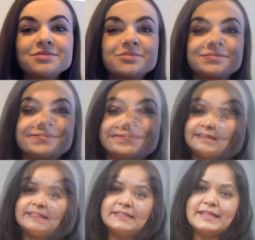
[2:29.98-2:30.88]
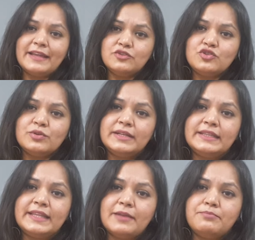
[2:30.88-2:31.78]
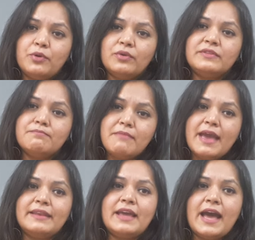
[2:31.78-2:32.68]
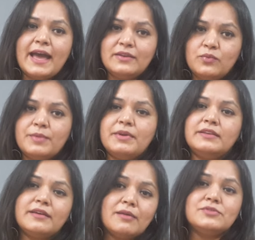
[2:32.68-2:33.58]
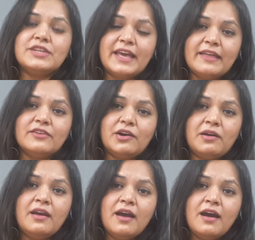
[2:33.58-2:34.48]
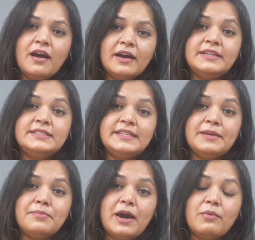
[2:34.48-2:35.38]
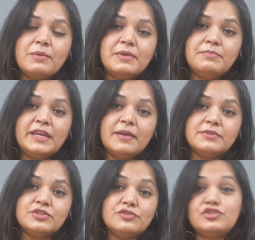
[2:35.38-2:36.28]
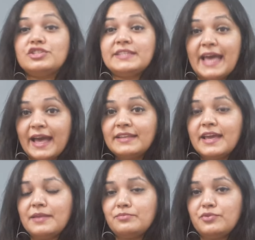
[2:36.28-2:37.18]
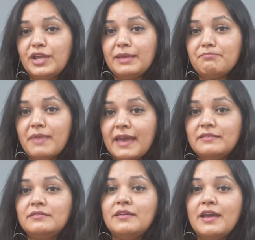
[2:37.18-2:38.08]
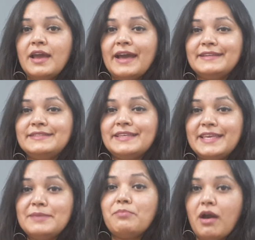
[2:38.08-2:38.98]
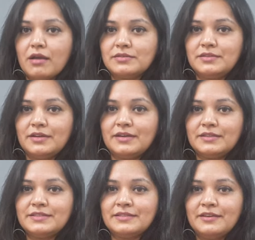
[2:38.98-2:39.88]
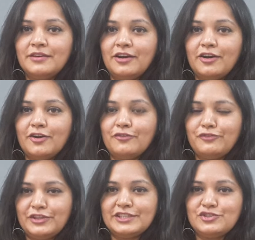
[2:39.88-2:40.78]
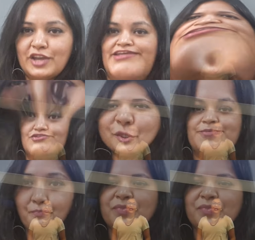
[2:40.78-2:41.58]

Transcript: Women, it is essential that both men and women come together. I see Empower Women being able to do just that and bring men as key partners uh, for this change.